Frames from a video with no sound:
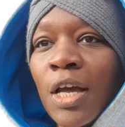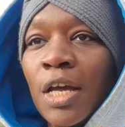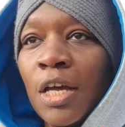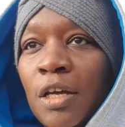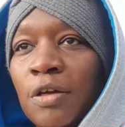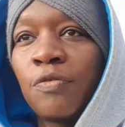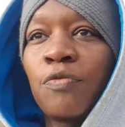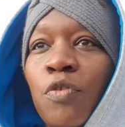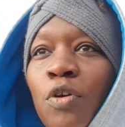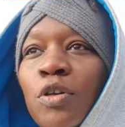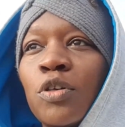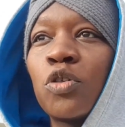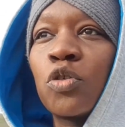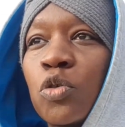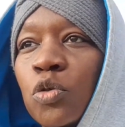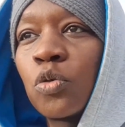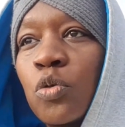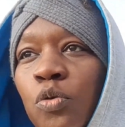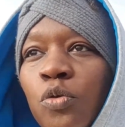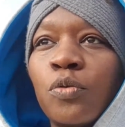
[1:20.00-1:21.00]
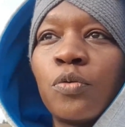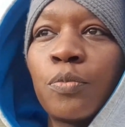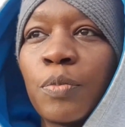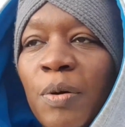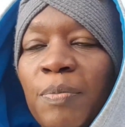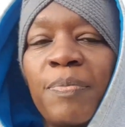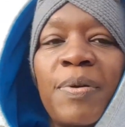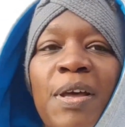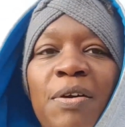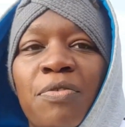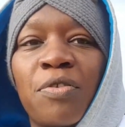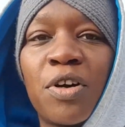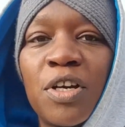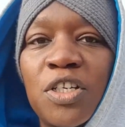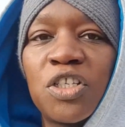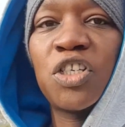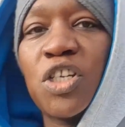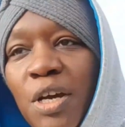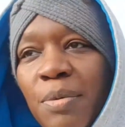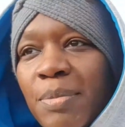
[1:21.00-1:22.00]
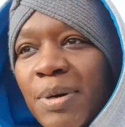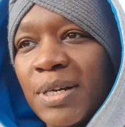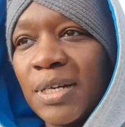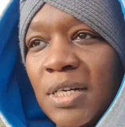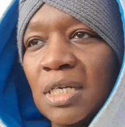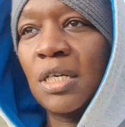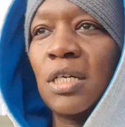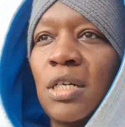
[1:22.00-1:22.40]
If you want to apply for a German